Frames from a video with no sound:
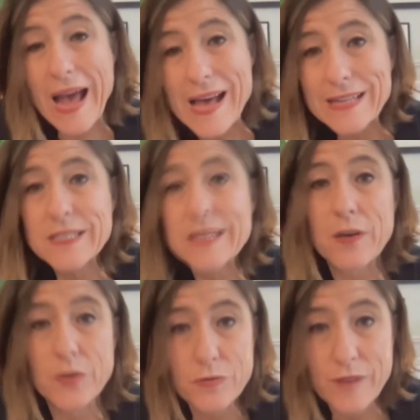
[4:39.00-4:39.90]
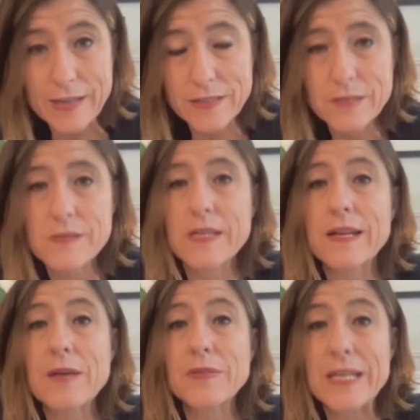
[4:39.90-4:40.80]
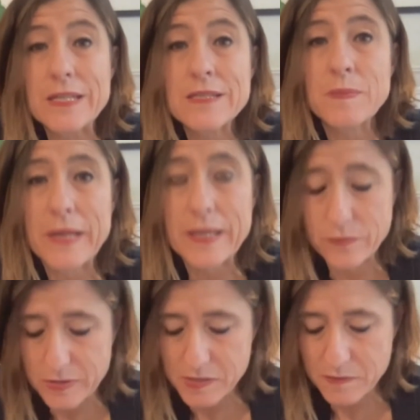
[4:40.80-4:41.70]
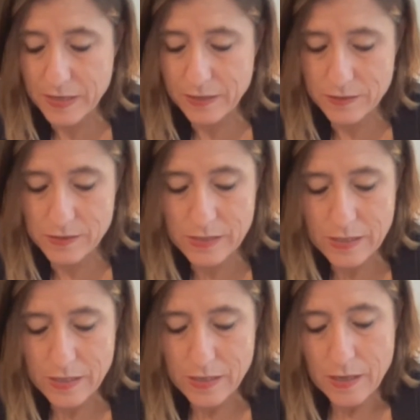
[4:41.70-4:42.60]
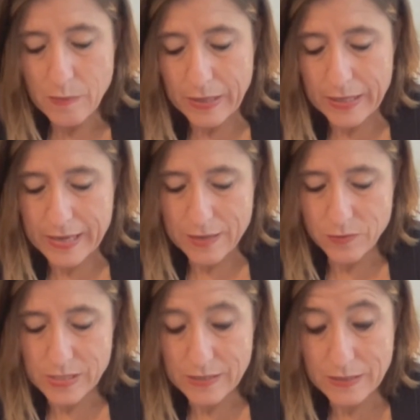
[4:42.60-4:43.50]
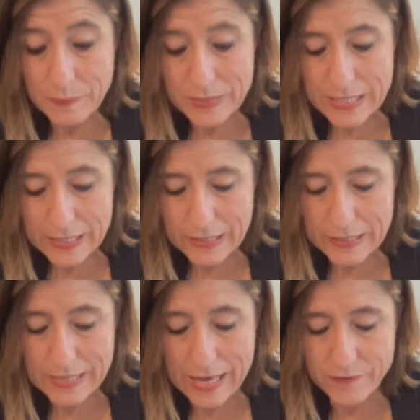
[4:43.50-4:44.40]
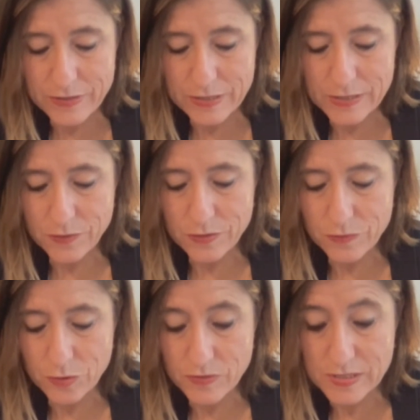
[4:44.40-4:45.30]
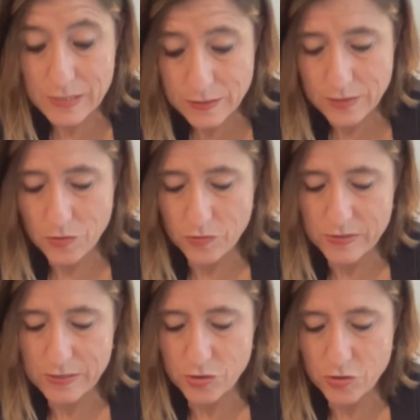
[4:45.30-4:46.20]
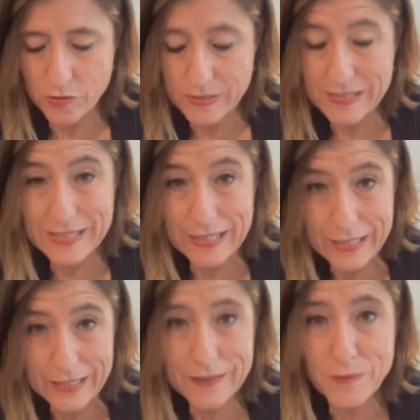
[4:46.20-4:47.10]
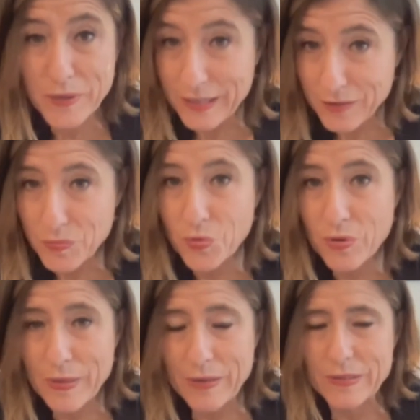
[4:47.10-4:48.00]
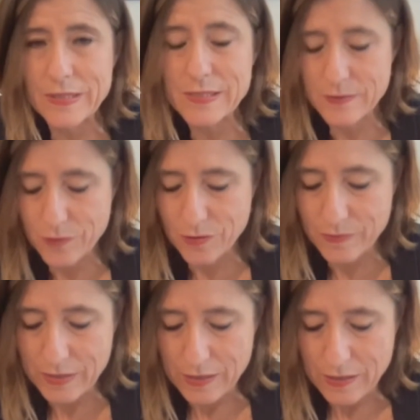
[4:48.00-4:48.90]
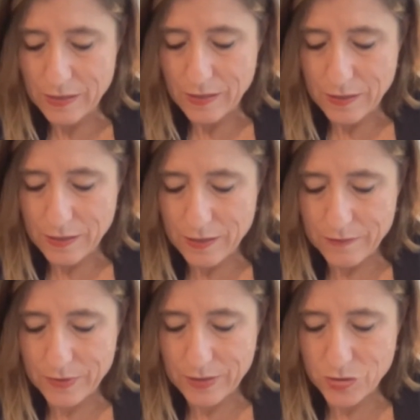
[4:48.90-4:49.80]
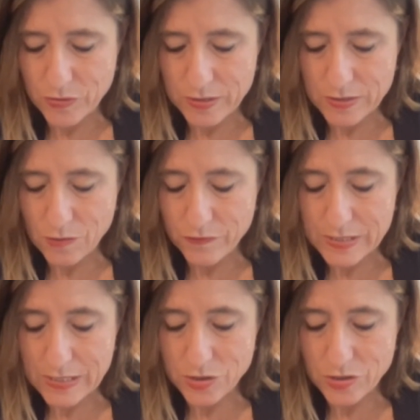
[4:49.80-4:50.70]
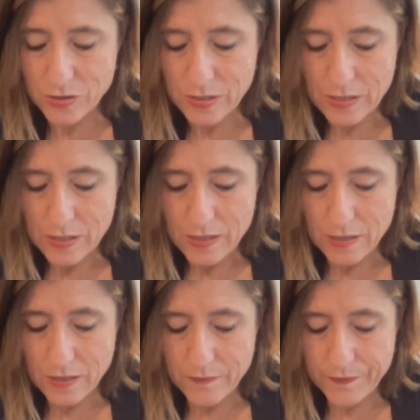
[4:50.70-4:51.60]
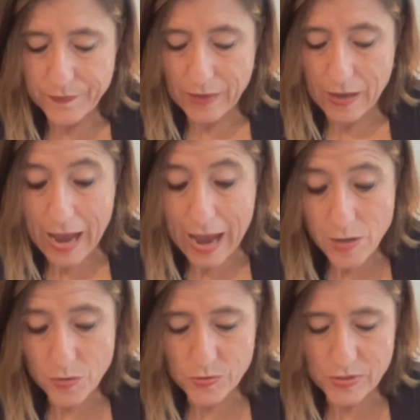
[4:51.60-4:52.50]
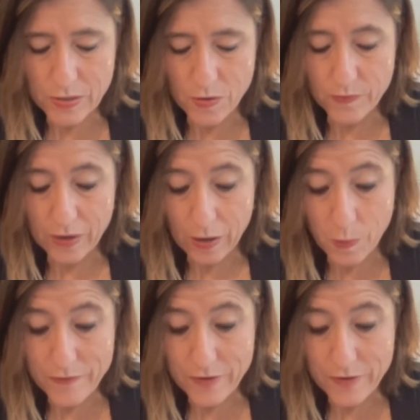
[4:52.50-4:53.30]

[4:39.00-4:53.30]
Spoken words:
and other factors, and how the interplay of these factors play out. And in particular, the evidence for the role of sudden onset shocks is clear, and we'll hear more about this from during this conversation. How slow